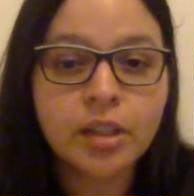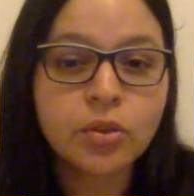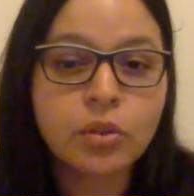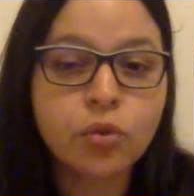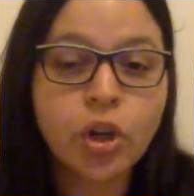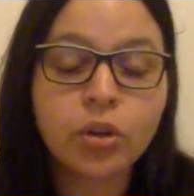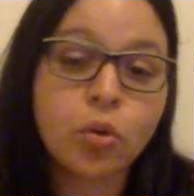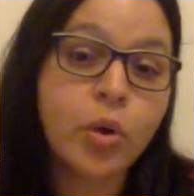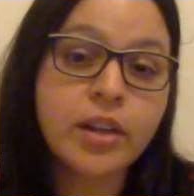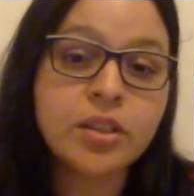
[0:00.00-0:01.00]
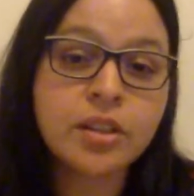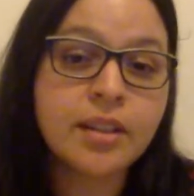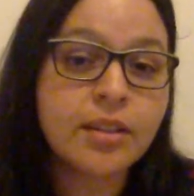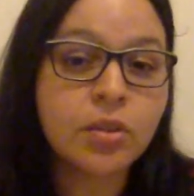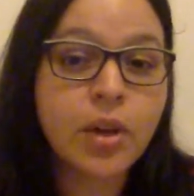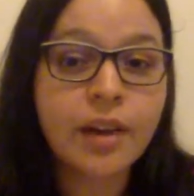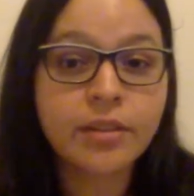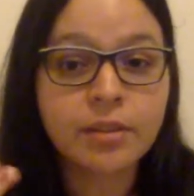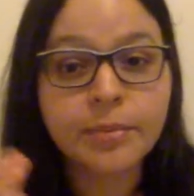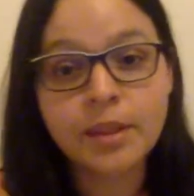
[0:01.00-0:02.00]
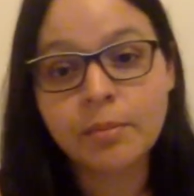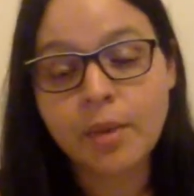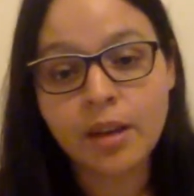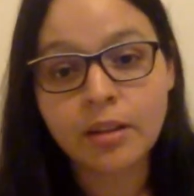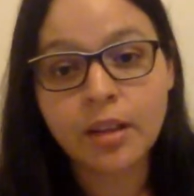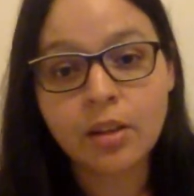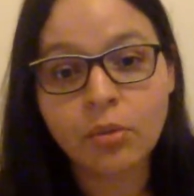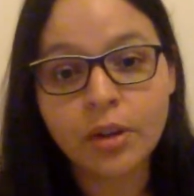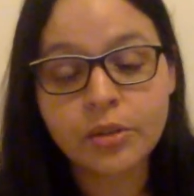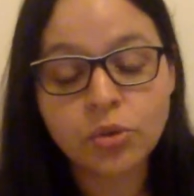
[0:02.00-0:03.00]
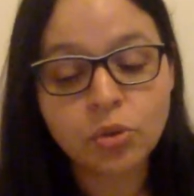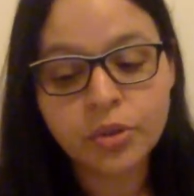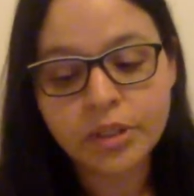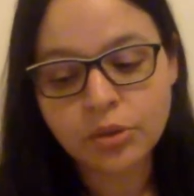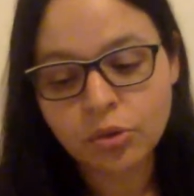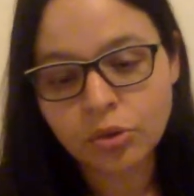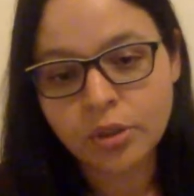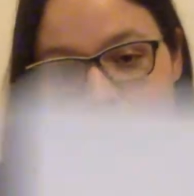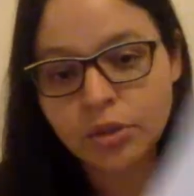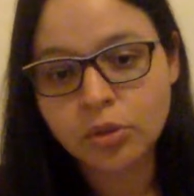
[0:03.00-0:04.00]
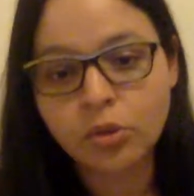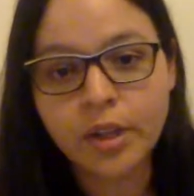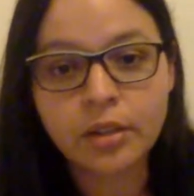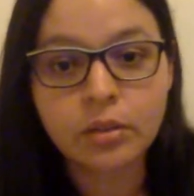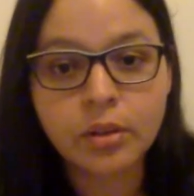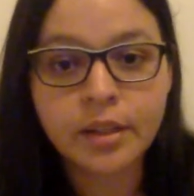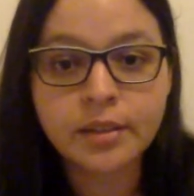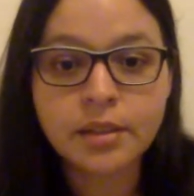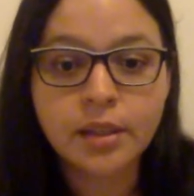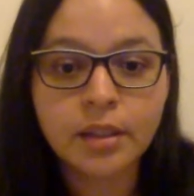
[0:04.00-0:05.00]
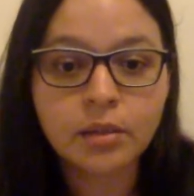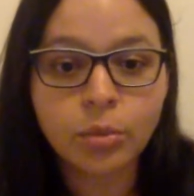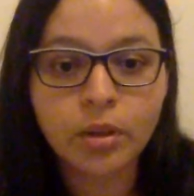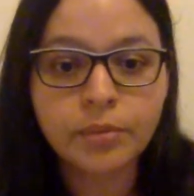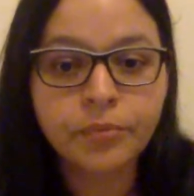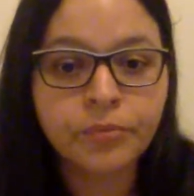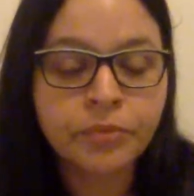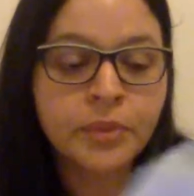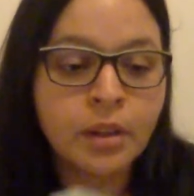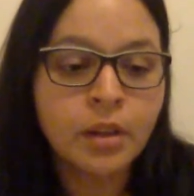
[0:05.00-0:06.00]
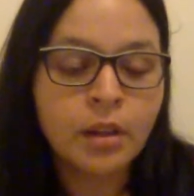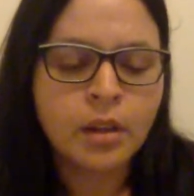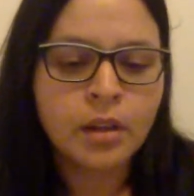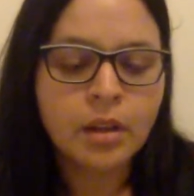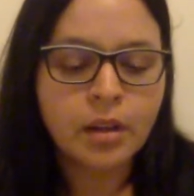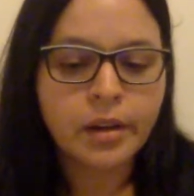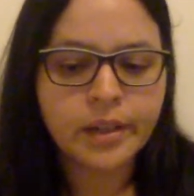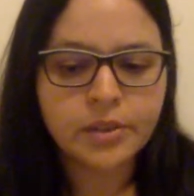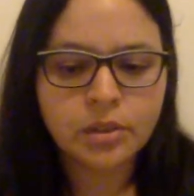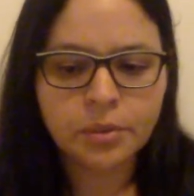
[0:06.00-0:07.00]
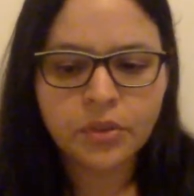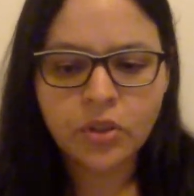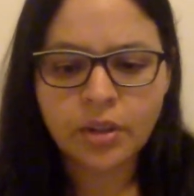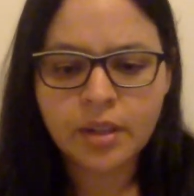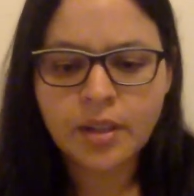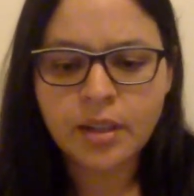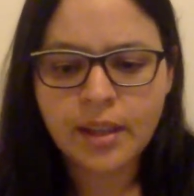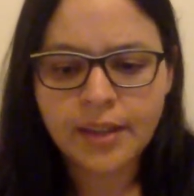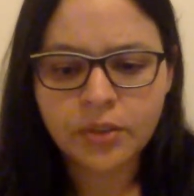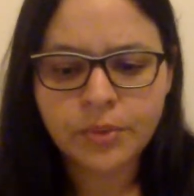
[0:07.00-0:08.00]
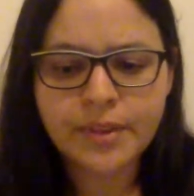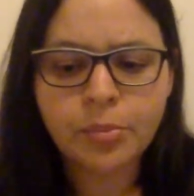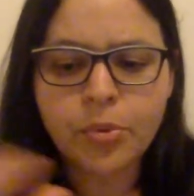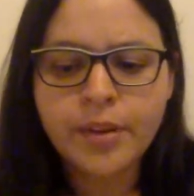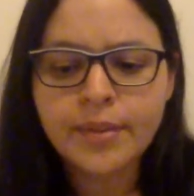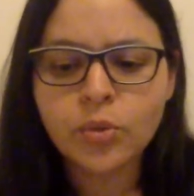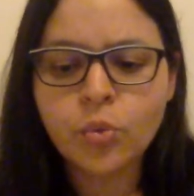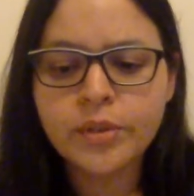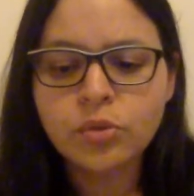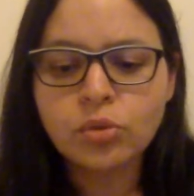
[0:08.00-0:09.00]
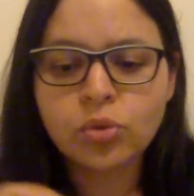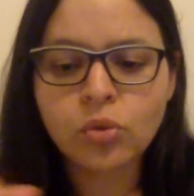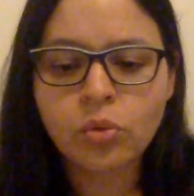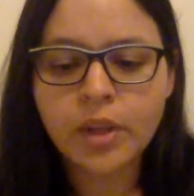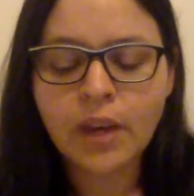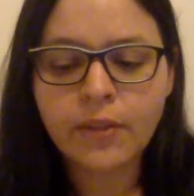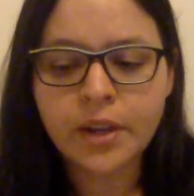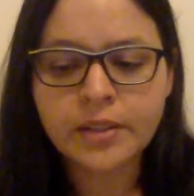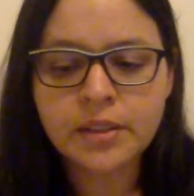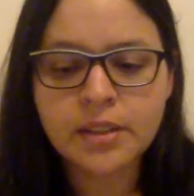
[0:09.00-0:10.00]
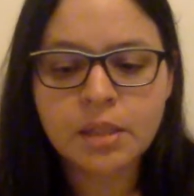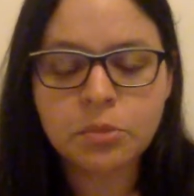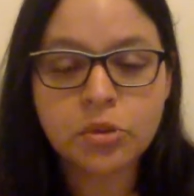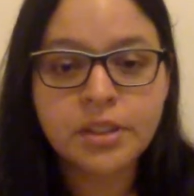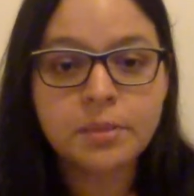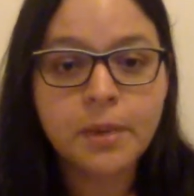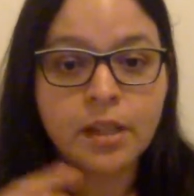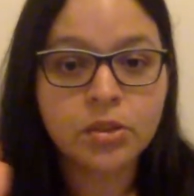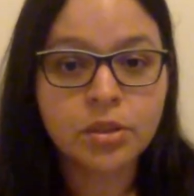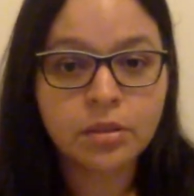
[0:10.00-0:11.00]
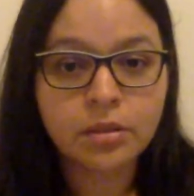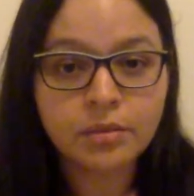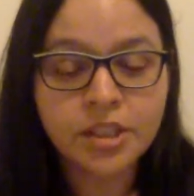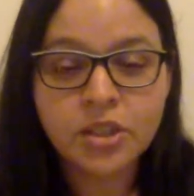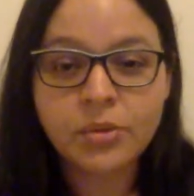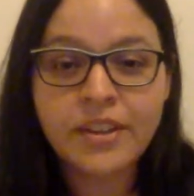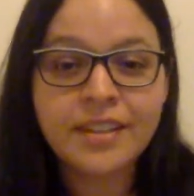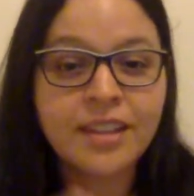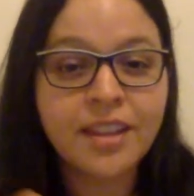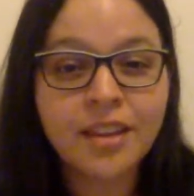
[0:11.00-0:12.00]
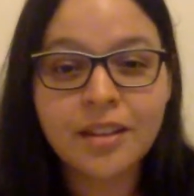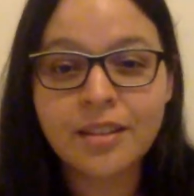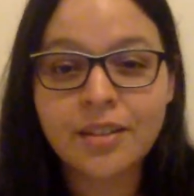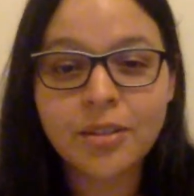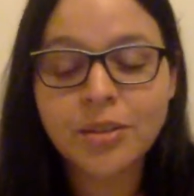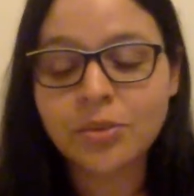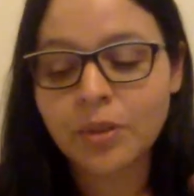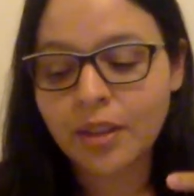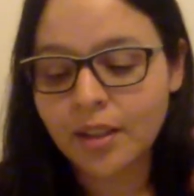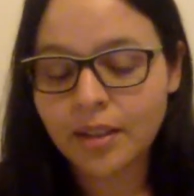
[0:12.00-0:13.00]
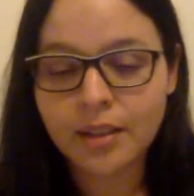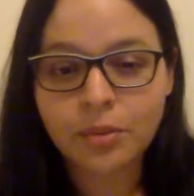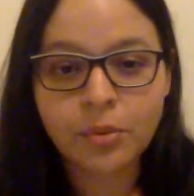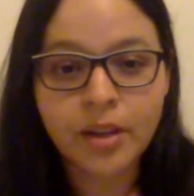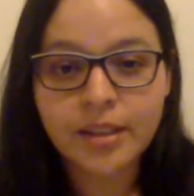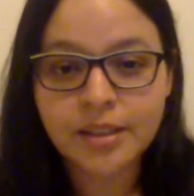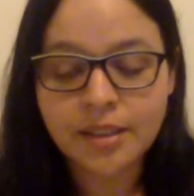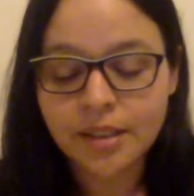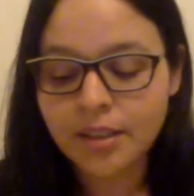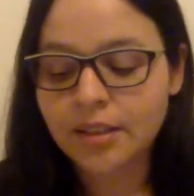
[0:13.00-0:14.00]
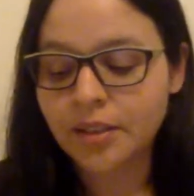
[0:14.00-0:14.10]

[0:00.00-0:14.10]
So if you're watching this, you have something better that you want to do or need to do, you can just go ahead and do that instead, okay? All right, so we started in class and we said process 1 to 2, we have constant temperature expansion. So we see that on the notes. We're like, what is it?